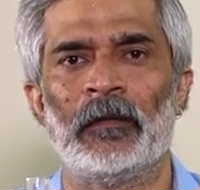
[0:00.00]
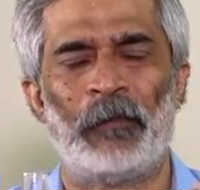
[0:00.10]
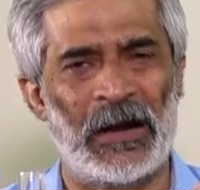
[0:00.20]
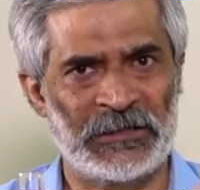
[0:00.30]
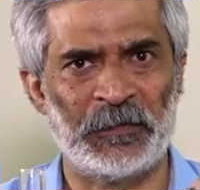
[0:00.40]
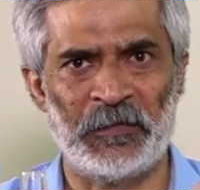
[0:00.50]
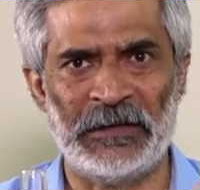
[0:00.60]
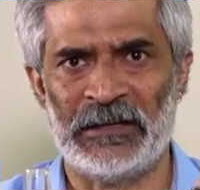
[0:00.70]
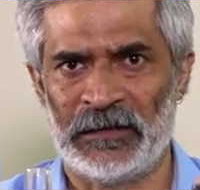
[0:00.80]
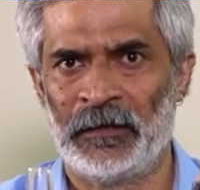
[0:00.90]
parts per
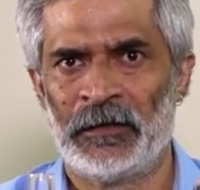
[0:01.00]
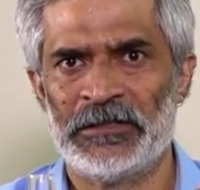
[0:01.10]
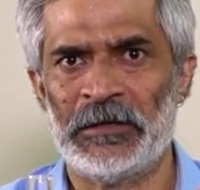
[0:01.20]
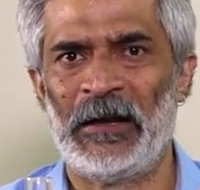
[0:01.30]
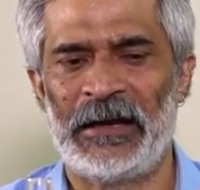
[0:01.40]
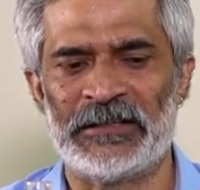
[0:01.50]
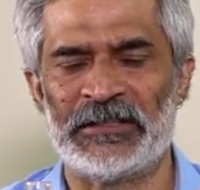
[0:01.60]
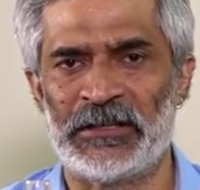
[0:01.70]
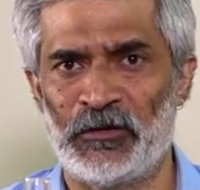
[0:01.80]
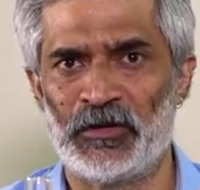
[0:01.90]
million gibberellic
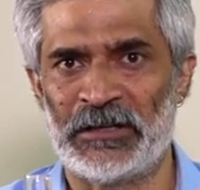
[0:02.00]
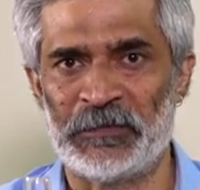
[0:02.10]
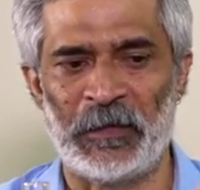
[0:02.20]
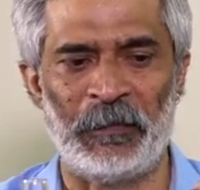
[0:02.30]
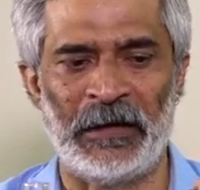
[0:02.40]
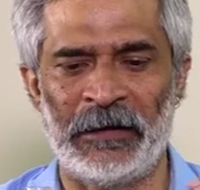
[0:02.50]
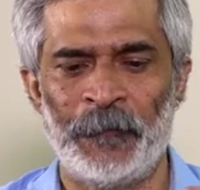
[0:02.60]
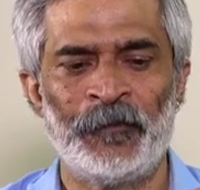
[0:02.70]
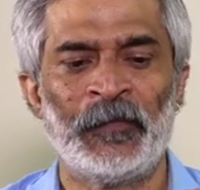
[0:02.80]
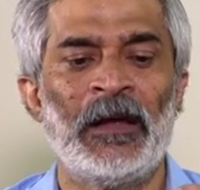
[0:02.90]
acid solution is prepared.
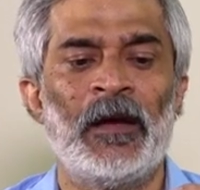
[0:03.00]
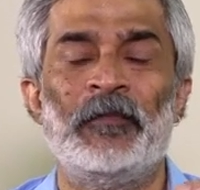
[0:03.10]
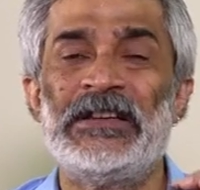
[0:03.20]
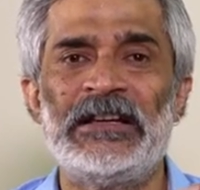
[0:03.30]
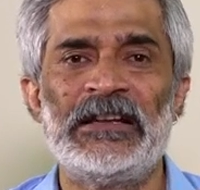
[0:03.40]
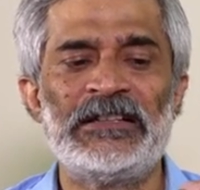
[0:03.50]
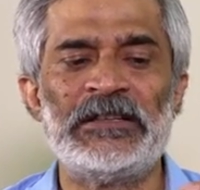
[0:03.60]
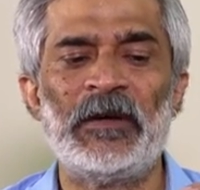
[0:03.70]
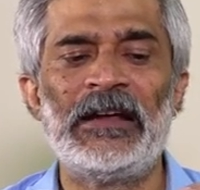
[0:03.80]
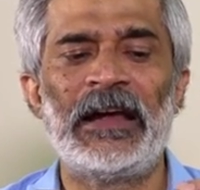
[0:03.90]
Basically,
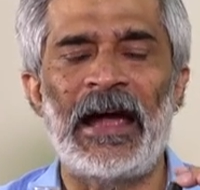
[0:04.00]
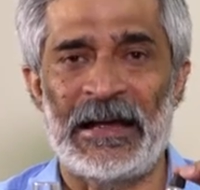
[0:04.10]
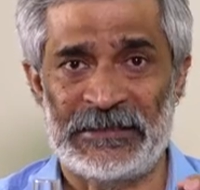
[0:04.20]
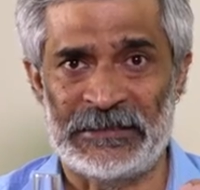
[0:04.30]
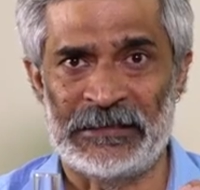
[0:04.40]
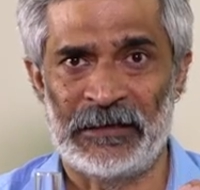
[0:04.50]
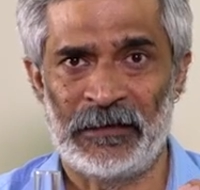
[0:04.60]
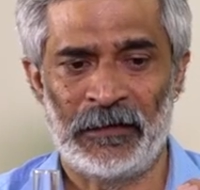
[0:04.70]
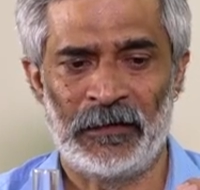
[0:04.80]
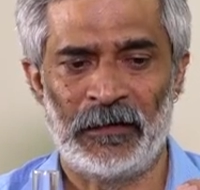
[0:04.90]
gibberellic acid
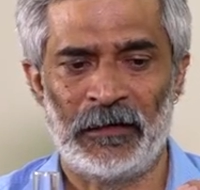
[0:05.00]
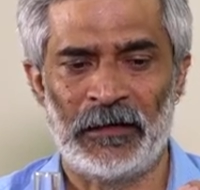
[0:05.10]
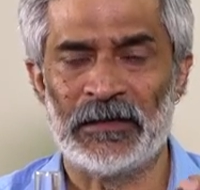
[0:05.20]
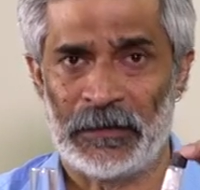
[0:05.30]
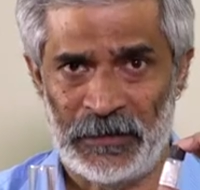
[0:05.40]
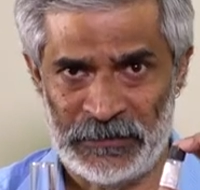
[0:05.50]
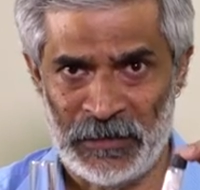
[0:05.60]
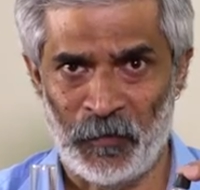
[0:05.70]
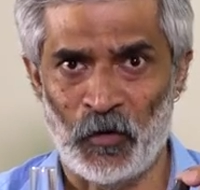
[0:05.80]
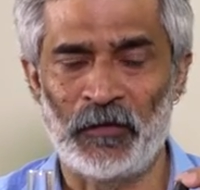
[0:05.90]
is in
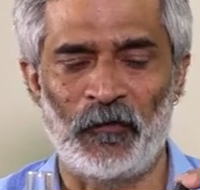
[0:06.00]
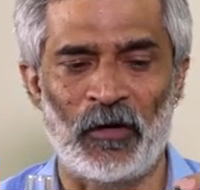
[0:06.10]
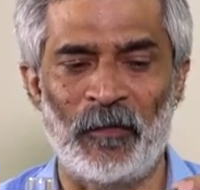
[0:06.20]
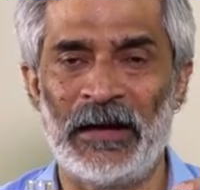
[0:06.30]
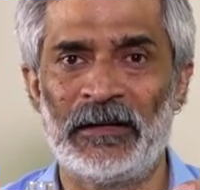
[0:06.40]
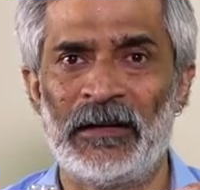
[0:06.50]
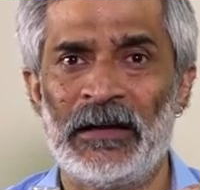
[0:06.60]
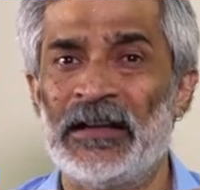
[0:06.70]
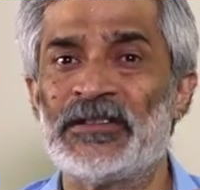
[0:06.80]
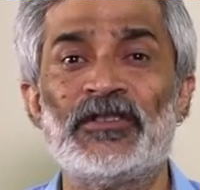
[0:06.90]
a powder format.
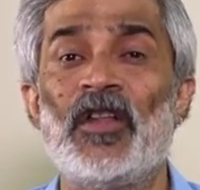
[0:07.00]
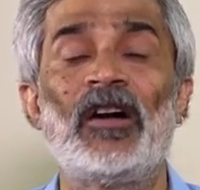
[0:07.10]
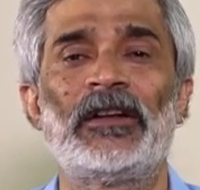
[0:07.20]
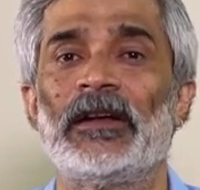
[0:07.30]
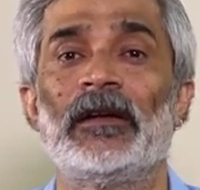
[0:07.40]
It's not